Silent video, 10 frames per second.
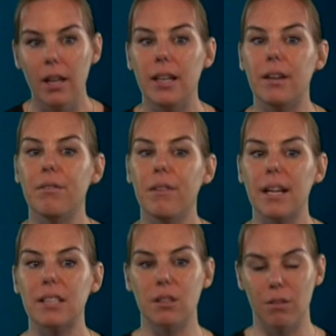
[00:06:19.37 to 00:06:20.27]
the
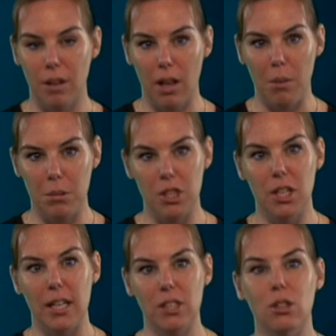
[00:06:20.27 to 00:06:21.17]
effects of climate
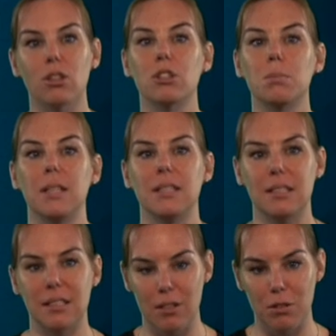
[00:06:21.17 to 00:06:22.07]
change on
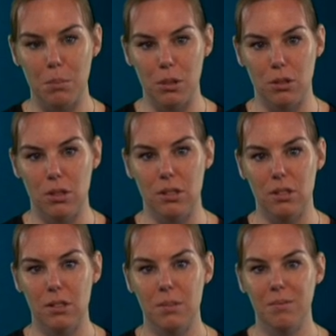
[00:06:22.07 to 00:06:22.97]
species distributions.